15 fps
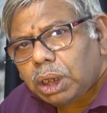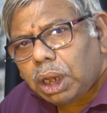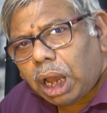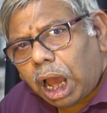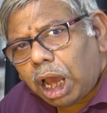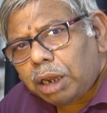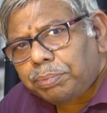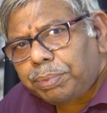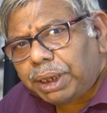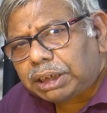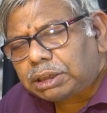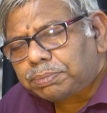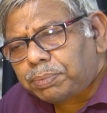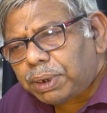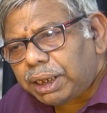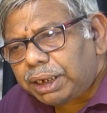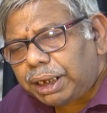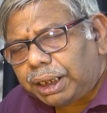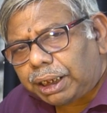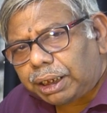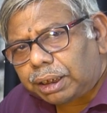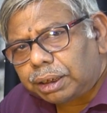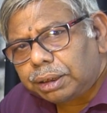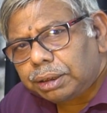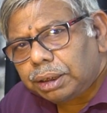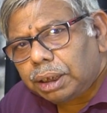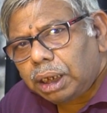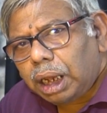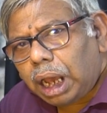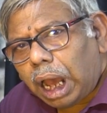I'll be explaining
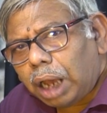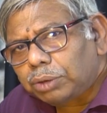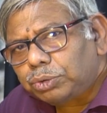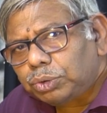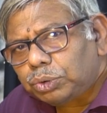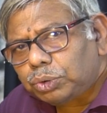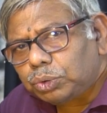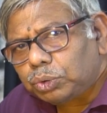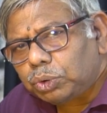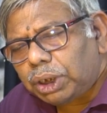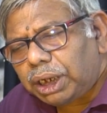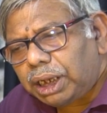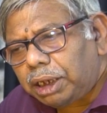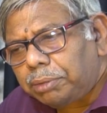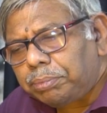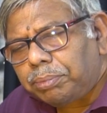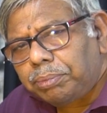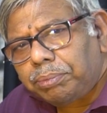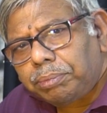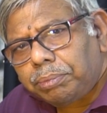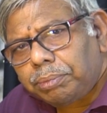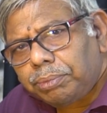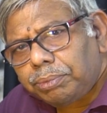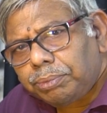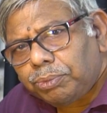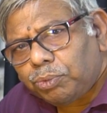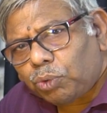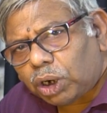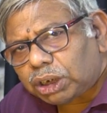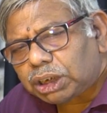how to do
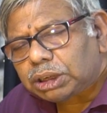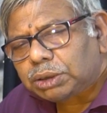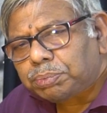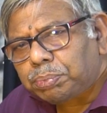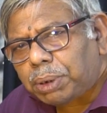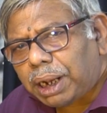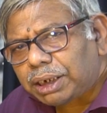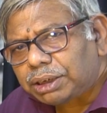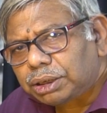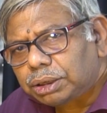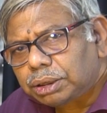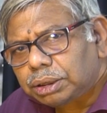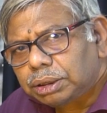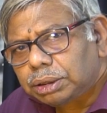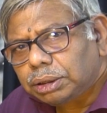a water splash